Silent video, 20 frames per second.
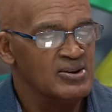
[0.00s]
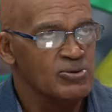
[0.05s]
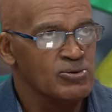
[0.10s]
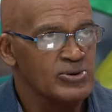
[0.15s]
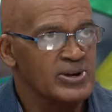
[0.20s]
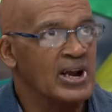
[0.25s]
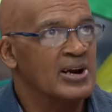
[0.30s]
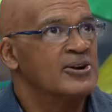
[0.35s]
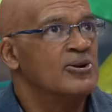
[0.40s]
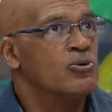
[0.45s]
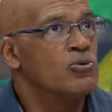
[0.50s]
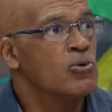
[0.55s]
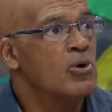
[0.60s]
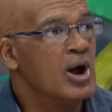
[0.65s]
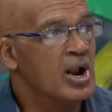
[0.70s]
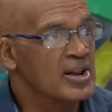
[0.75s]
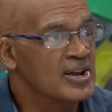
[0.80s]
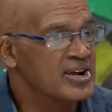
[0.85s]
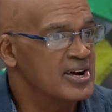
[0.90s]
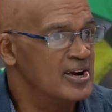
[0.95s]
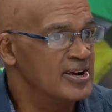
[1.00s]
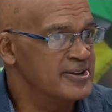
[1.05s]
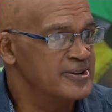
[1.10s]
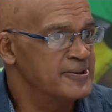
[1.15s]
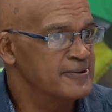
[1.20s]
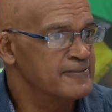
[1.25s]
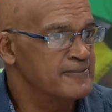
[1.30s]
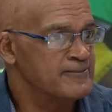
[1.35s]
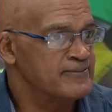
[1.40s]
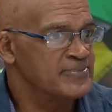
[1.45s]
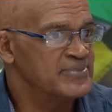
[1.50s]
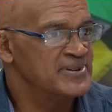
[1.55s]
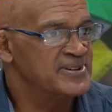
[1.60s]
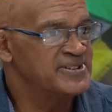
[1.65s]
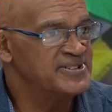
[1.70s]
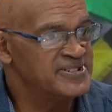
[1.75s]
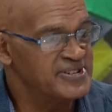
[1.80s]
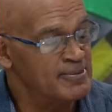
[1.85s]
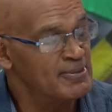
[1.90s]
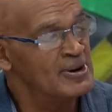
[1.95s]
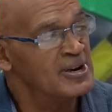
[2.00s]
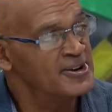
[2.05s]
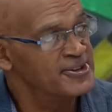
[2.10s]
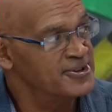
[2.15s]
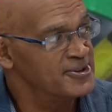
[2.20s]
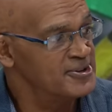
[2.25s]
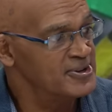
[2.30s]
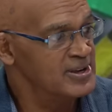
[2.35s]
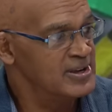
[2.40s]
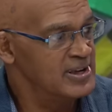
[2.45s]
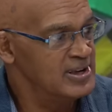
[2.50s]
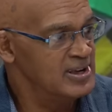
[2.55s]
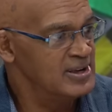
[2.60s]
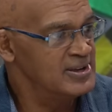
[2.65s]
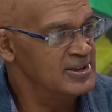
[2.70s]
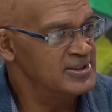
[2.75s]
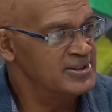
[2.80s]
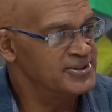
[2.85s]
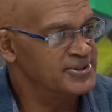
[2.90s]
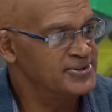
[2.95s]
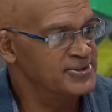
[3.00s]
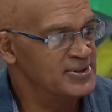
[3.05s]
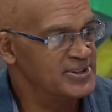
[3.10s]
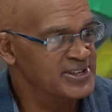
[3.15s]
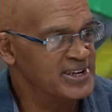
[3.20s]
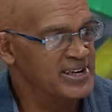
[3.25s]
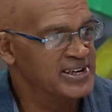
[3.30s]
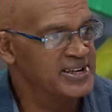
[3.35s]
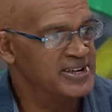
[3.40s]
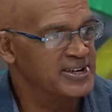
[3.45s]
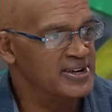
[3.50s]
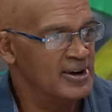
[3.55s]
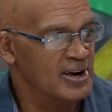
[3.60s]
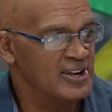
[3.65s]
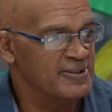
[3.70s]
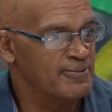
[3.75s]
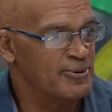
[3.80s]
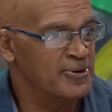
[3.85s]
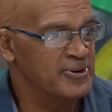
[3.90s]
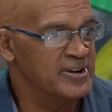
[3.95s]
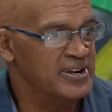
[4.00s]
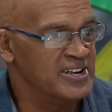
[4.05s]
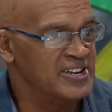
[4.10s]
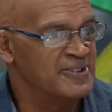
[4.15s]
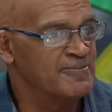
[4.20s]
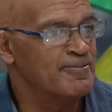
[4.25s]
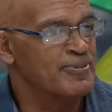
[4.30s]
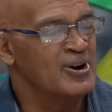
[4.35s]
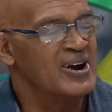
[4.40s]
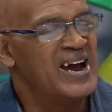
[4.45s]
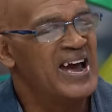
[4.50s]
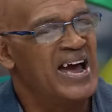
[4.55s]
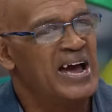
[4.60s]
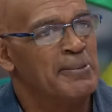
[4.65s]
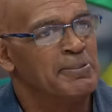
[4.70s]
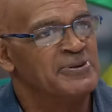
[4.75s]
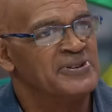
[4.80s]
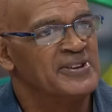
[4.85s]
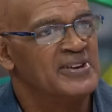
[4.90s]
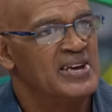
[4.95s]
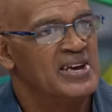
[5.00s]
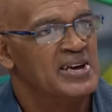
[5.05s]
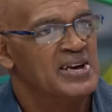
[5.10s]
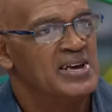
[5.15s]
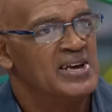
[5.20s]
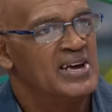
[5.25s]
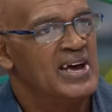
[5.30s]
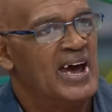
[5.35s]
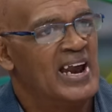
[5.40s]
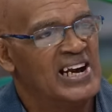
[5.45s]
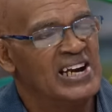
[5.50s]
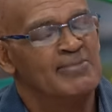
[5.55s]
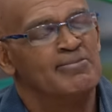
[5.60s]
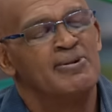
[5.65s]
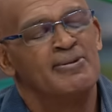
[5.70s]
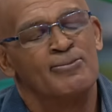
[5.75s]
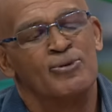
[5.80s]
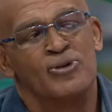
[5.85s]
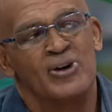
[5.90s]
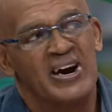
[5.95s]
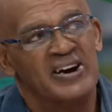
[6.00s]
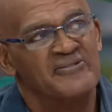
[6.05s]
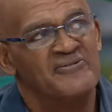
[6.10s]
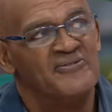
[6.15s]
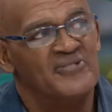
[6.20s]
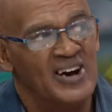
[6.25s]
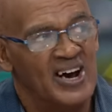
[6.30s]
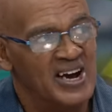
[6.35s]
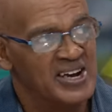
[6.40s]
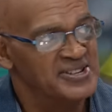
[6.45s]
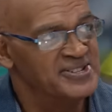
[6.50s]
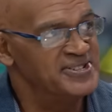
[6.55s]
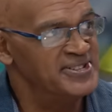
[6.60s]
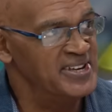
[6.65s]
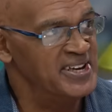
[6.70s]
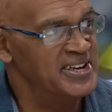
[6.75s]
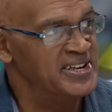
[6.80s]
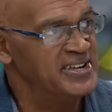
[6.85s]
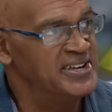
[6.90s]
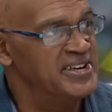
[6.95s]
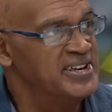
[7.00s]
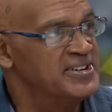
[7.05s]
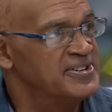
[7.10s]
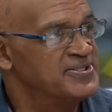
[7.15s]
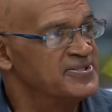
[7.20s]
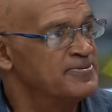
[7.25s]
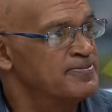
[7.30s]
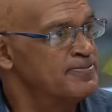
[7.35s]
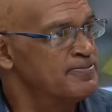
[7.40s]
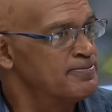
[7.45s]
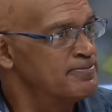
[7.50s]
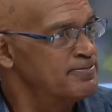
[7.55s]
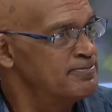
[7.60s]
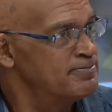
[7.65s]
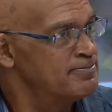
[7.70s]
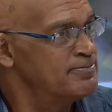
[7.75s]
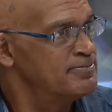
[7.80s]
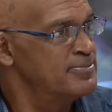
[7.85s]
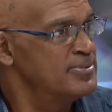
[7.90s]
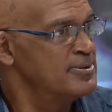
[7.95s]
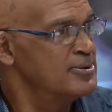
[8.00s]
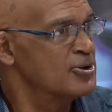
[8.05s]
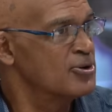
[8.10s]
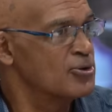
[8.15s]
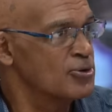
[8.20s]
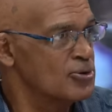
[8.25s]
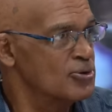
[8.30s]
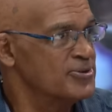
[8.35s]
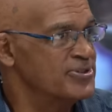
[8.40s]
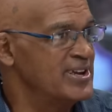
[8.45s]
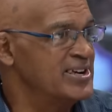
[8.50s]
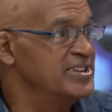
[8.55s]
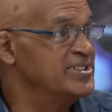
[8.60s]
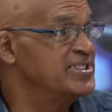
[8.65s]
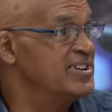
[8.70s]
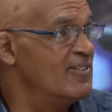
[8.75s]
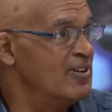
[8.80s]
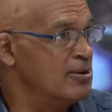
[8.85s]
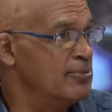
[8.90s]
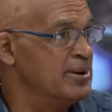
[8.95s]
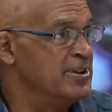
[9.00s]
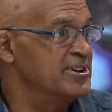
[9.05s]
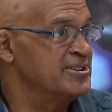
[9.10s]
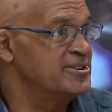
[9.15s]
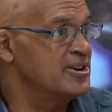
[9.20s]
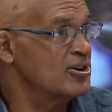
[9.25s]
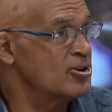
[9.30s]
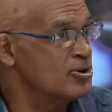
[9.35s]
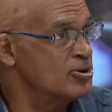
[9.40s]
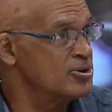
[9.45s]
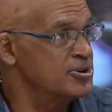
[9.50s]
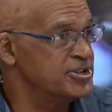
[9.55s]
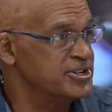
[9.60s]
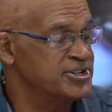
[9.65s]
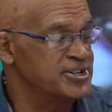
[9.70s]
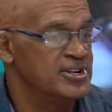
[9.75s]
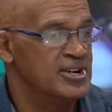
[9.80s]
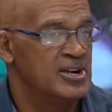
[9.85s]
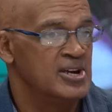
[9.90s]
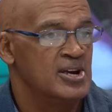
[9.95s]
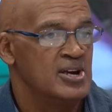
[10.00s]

Ronaldo Walcott, similar to, to Shaniqua Osborne, is perhaps a little bit more advanced in his growth and his development as a coach.